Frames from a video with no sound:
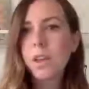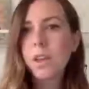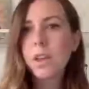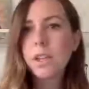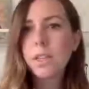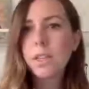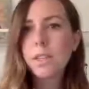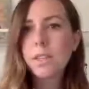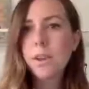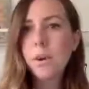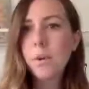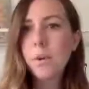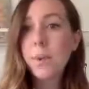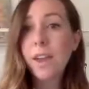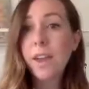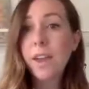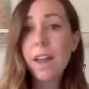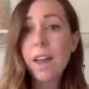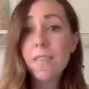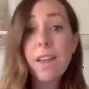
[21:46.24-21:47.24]
So we
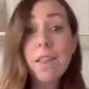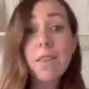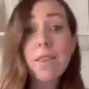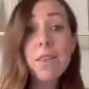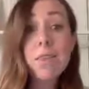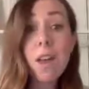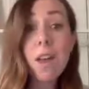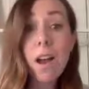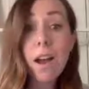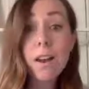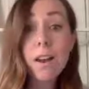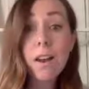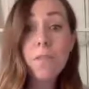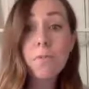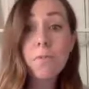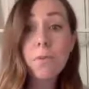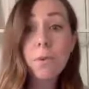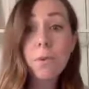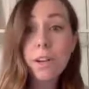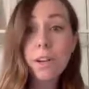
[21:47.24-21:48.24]
have a lot
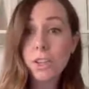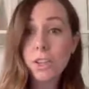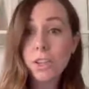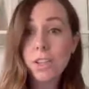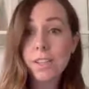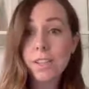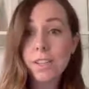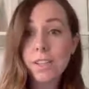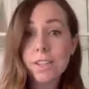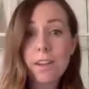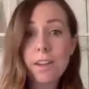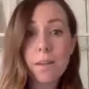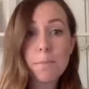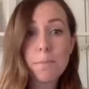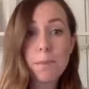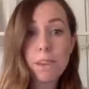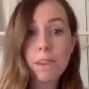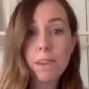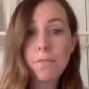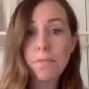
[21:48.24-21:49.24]
of questions
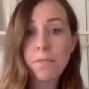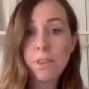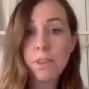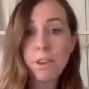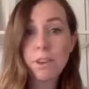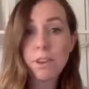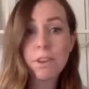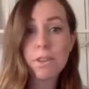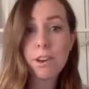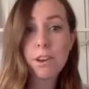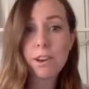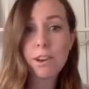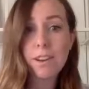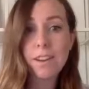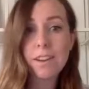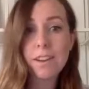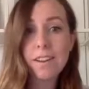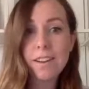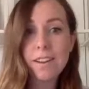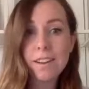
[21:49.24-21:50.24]
coming in for you,
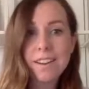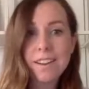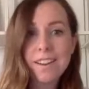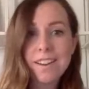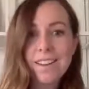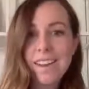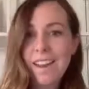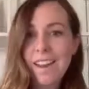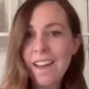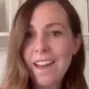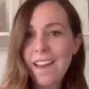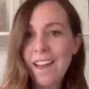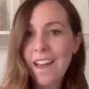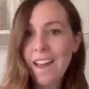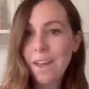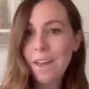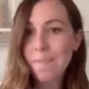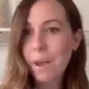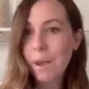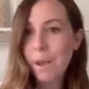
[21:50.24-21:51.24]
John.
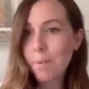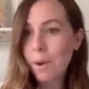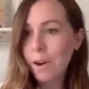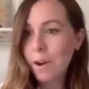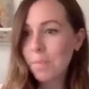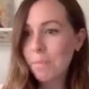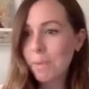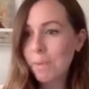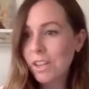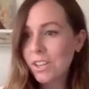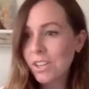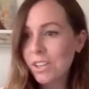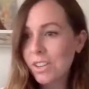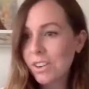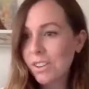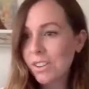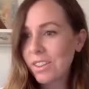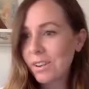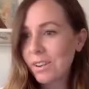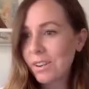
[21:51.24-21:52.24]
I want to make
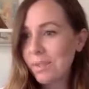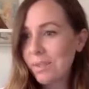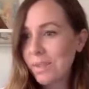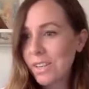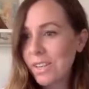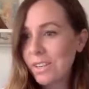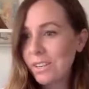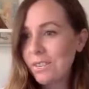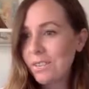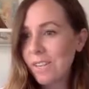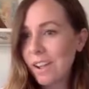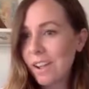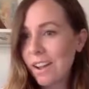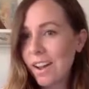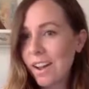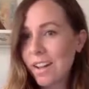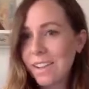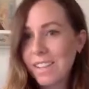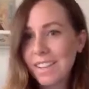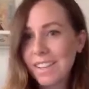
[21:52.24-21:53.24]
sure that we do
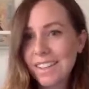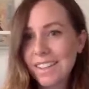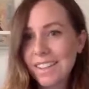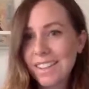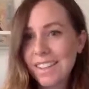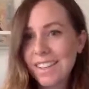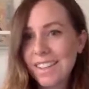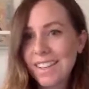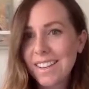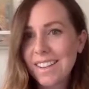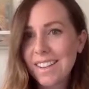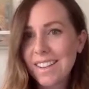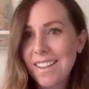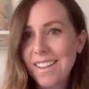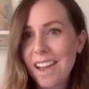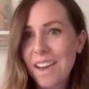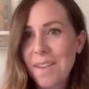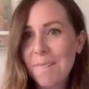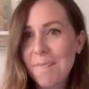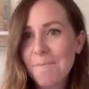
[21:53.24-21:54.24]
not
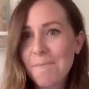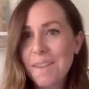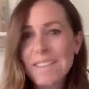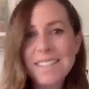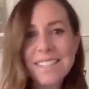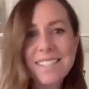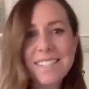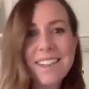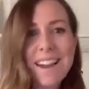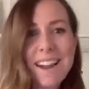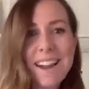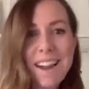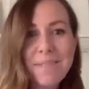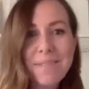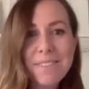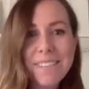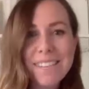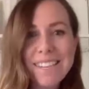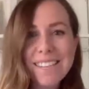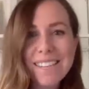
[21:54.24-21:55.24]
miss time
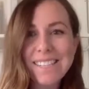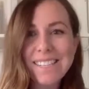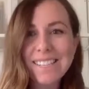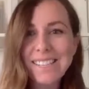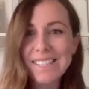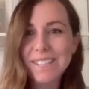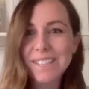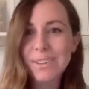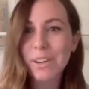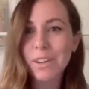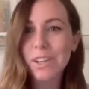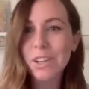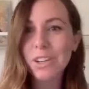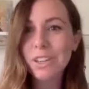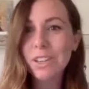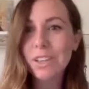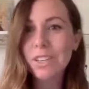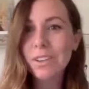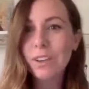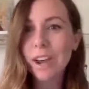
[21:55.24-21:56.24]
to get to these
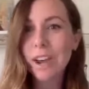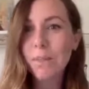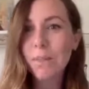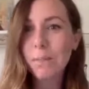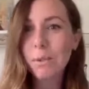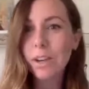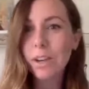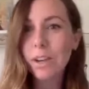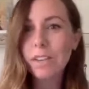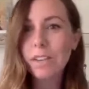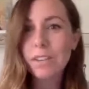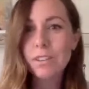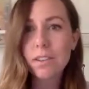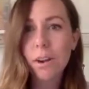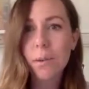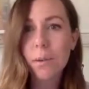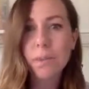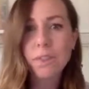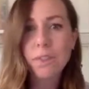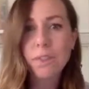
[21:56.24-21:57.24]
questions. So I'm going to
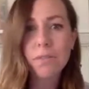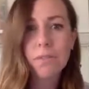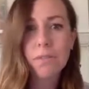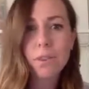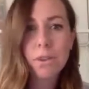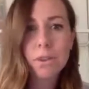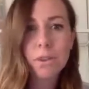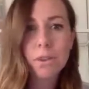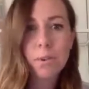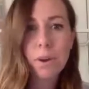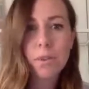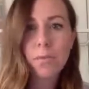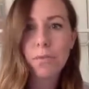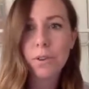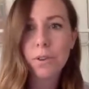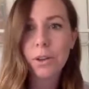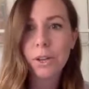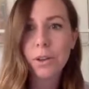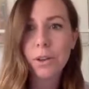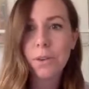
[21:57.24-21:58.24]
start with the first one for
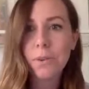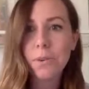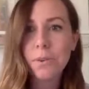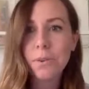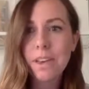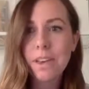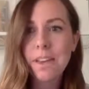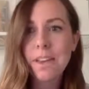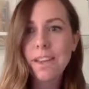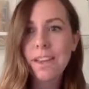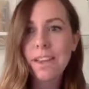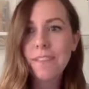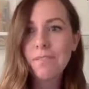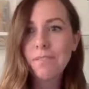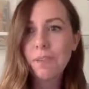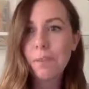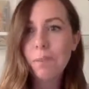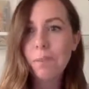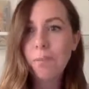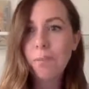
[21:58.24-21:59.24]
you
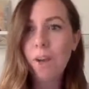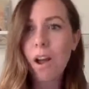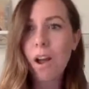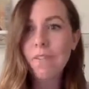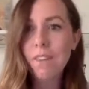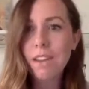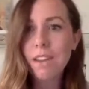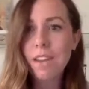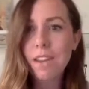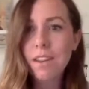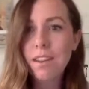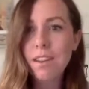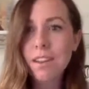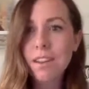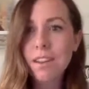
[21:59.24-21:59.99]
from Ravi.